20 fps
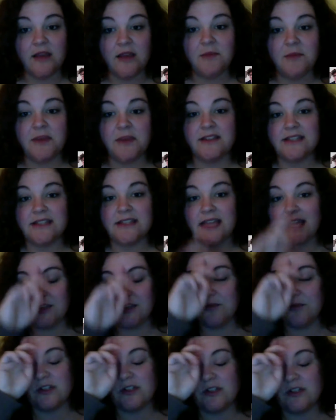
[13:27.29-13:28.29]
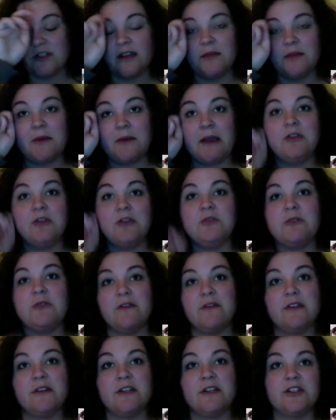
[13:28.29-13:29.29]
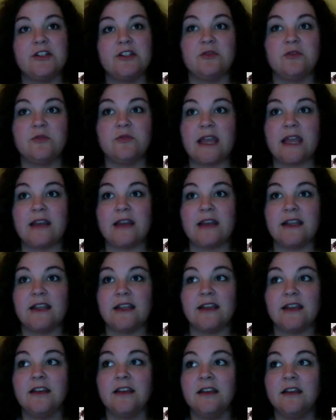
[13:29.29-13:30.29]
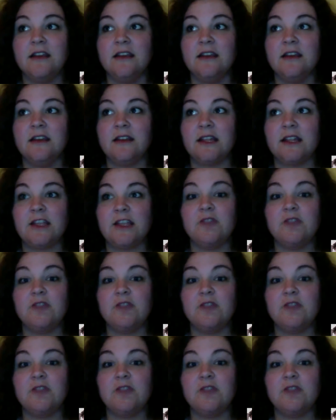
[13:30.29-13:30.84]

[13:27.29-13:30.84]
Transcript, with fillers: Because, Zach, you were talking about how you have an issue getting, like, you